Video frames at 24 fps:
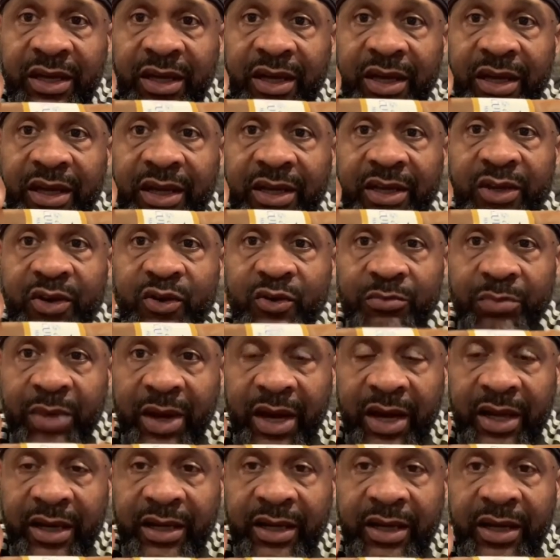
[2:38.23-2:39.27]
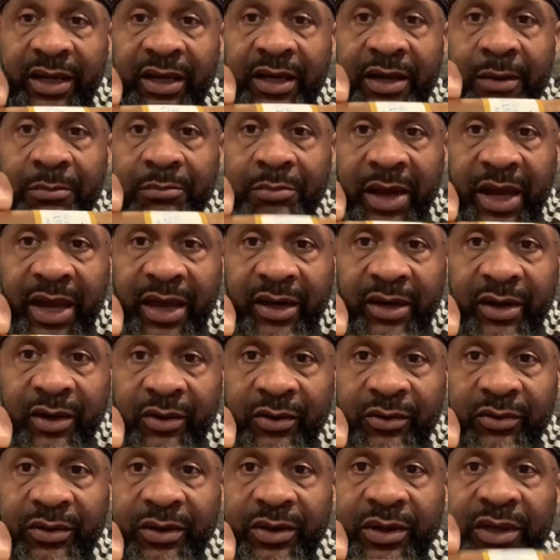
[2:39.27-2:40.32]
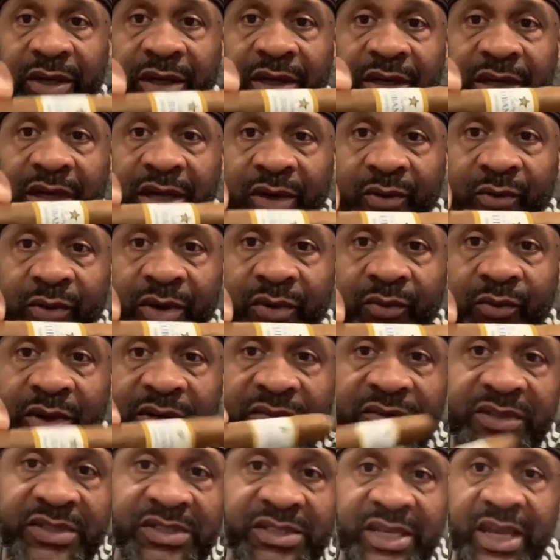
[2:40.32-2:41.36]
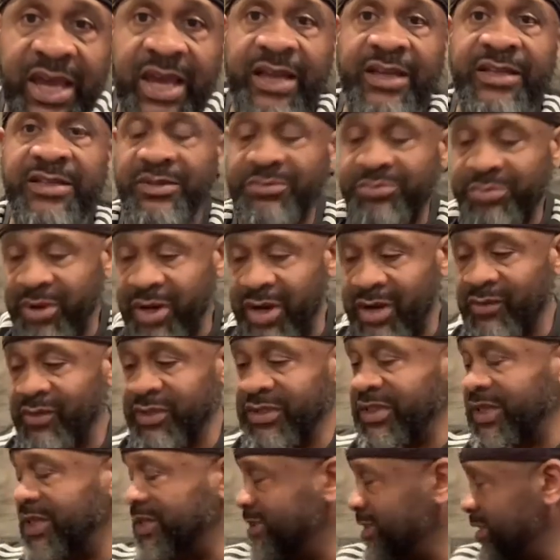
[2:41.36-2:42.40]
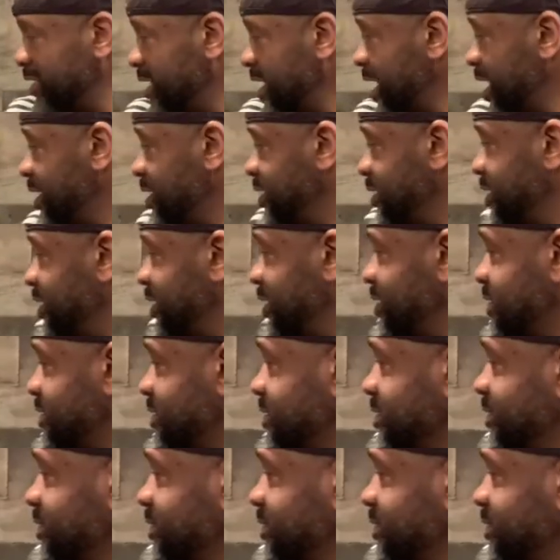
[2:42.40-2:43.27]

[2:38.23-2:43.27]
Cubana Habano. And what we've decided to pair with that tonight is